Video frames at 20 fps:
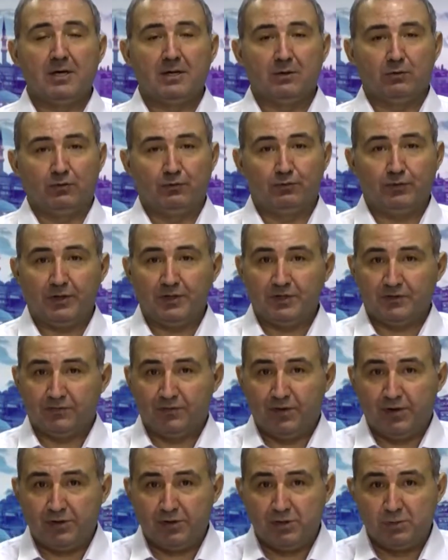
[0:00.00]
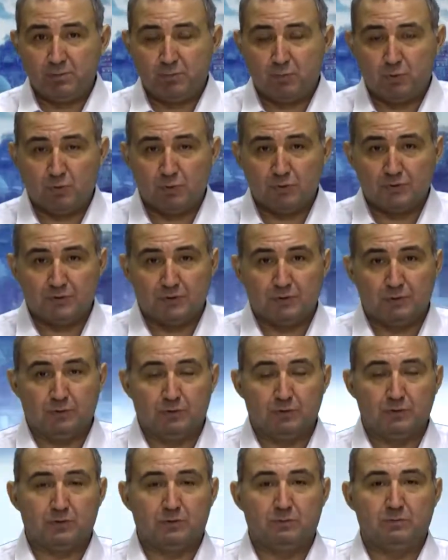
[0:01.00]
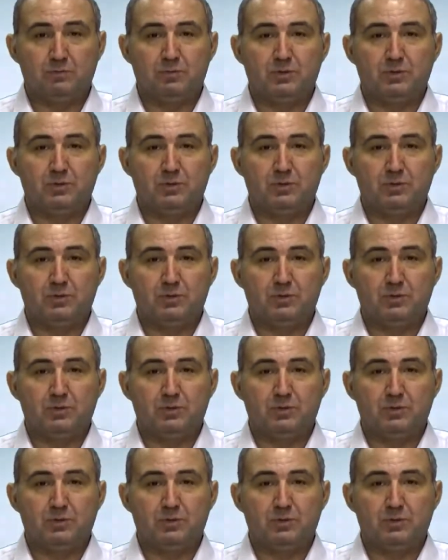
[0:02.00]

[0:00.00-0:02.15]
Urfa is very important also